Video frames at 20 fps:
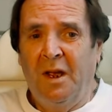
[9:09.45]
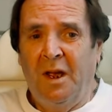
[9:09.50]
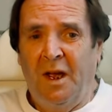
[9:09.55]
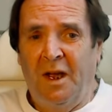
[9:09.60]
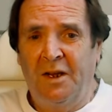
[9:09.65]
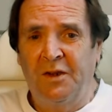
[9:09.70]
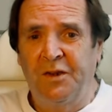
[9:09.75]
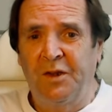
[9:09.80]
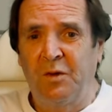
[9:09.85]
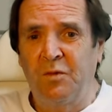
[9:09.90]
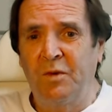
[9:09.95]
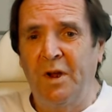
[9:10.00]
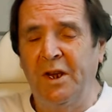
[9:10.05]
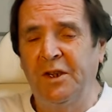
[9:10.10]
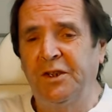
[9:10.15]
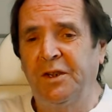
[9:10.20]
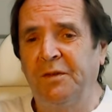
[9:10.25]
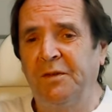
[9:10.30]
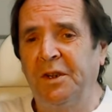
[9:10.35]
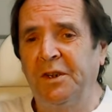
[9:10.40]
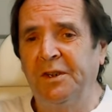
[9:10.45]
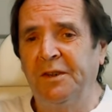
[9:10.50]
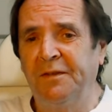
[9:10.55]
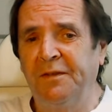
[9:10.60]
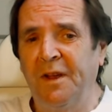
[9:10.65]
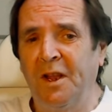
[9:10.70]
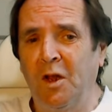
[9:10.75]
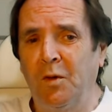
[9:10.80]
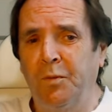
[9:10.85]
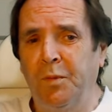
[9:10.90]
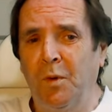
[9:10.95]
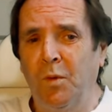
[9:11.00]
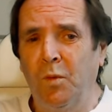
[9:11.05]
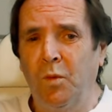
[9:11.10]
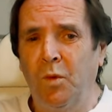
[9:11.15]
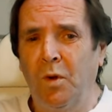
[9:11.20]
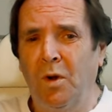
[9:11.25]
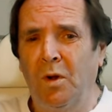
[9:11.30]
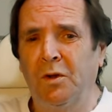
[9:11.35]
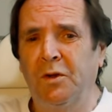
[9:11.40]
has the rest of the developing
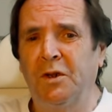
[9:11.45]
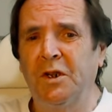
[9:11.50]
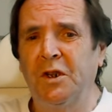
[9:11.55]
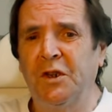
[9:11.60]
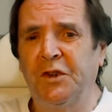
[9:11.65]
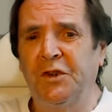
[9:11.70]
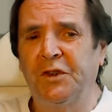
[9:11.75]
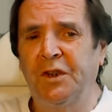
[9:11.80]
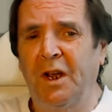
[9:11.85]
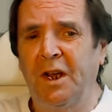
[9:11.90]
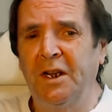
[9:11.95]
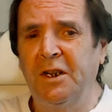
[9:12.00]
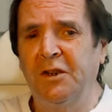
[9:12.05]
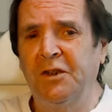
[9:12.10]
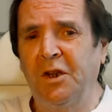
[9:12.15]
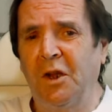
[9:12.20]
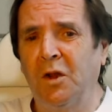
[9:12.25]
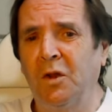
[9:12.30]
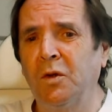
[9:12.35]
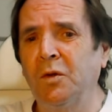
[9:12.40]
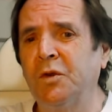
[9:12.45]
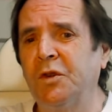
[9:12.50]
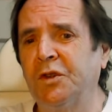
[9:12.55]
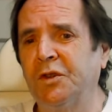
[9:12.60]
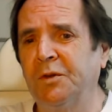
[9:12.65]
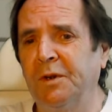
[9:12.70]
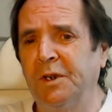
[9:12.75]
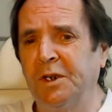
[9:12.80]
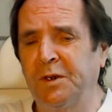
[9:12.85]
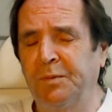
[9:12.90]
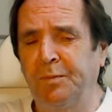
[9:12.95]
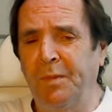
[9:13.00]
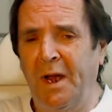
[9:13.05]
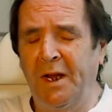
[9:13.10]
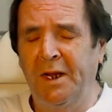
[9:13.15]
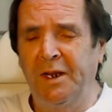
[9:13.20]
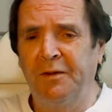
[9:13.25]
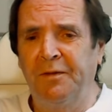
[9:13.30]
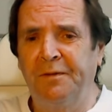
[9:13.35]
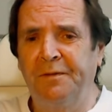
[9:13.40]
world on its side as it looks to
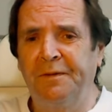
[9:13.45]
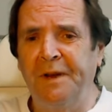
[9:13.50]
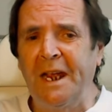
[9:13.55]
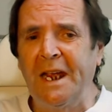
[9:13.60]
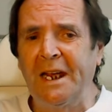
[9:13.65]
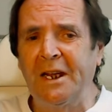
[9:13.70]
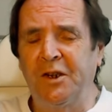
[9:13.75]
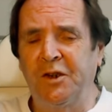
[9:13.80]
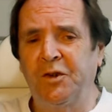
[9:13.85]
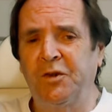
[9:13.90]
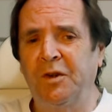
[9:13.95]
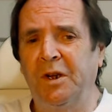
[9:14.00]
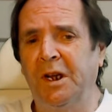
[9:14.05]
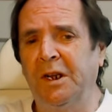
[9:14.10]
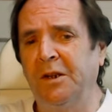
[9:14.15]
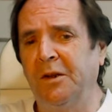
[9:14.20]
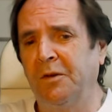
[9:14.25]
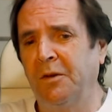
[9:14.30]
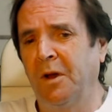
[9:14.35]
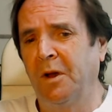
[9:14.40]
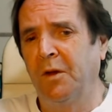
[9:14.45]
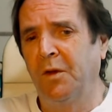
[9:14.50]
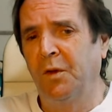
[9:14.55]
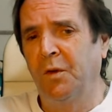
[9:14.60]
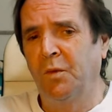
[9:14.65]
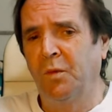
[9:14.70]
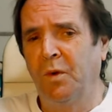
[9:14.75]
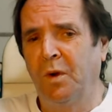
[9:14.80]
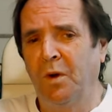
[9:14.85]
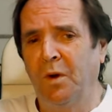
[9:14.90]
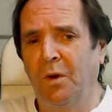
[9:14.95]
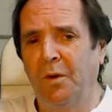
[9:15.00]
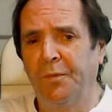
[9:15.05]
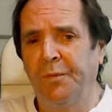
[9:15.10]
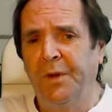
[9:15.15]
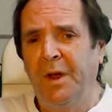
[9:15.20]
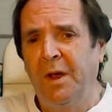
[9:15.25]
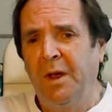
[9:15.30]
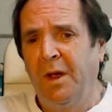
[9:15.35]
expand fair trade around the world.